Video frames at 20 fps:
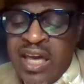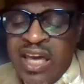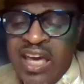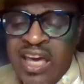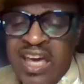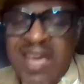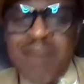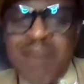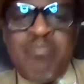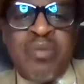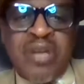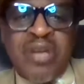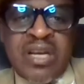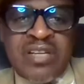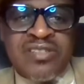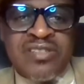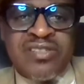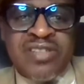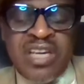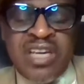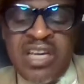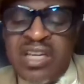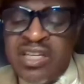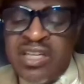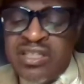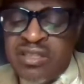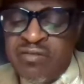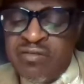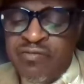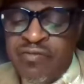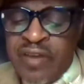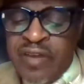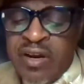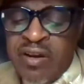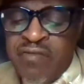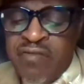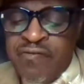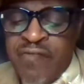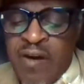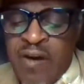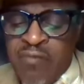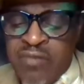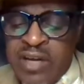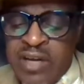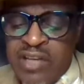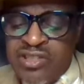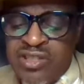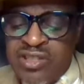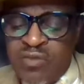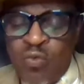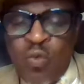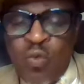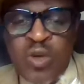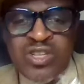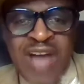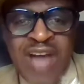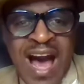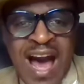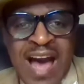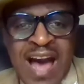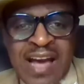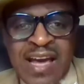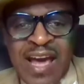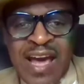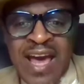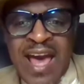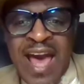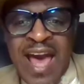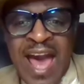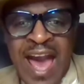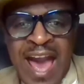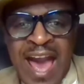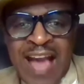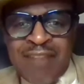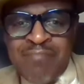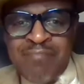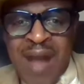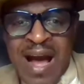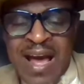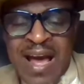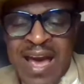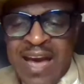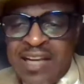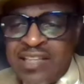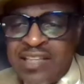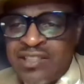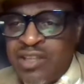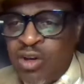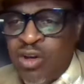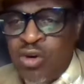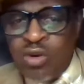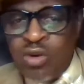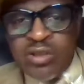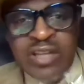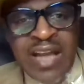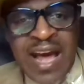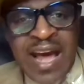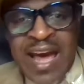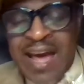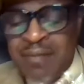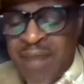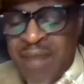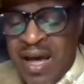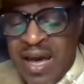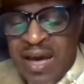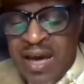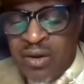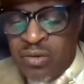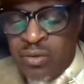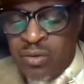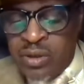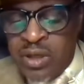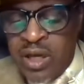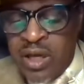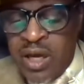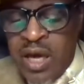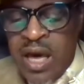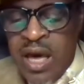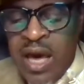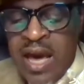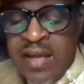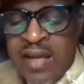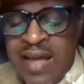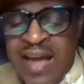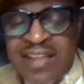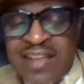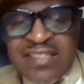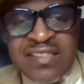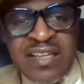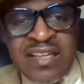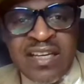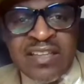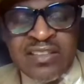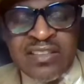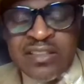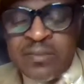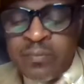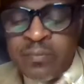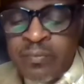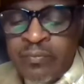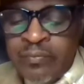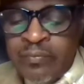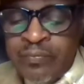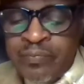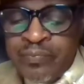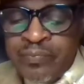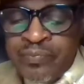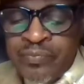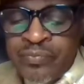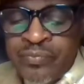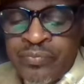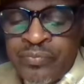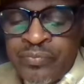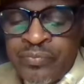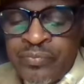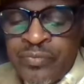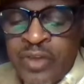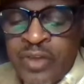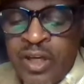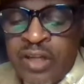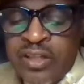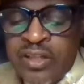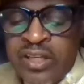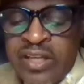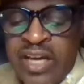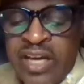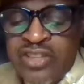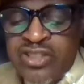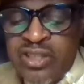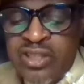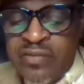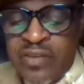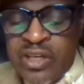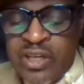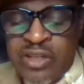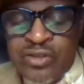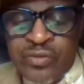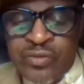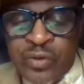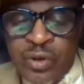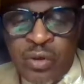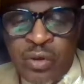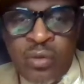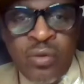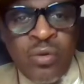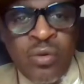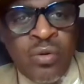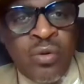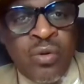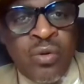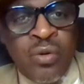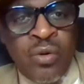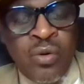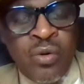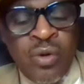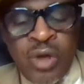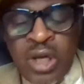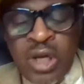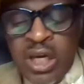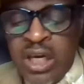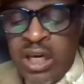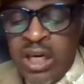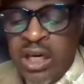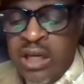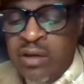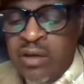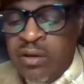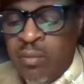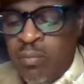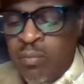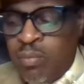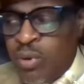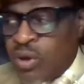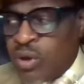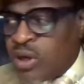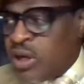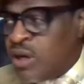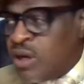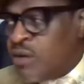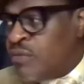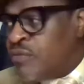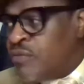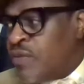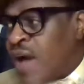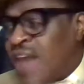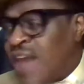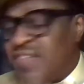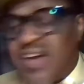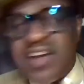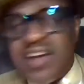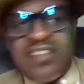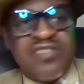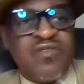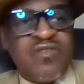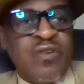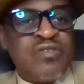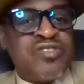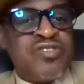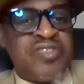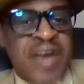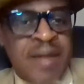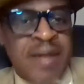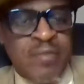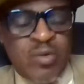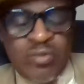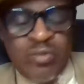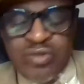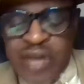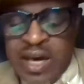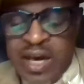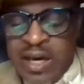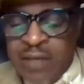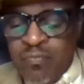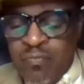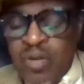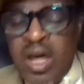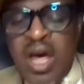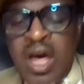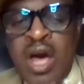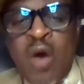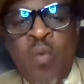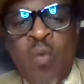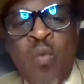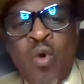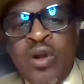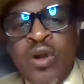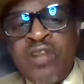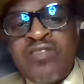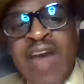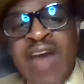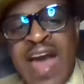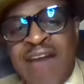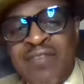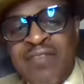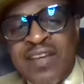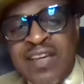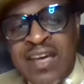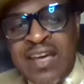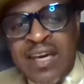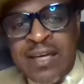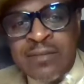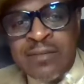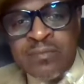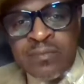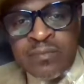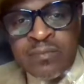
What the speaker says: impetus. It is the very foundation which I hang my hat. It's the hook that I hang my hat on. And that is this. The nation of Israel, in the book of, I think it's 1 Samuel 8, wanted to have a king.